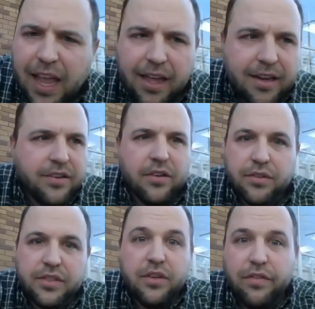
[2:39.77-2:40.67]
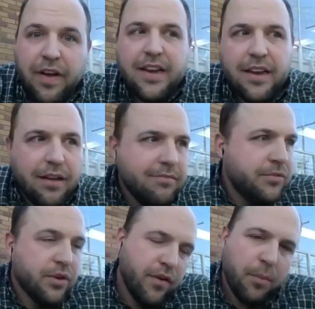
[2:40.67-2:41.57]
and you'll you'll find
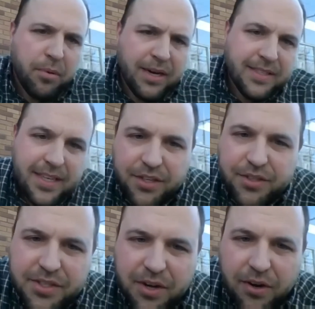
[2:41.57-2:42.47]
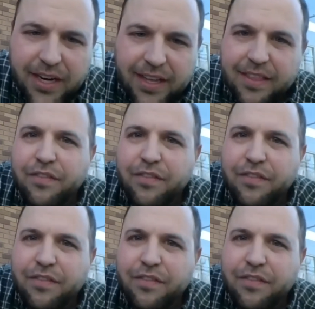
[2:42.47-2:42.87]
sort of our presentation starting at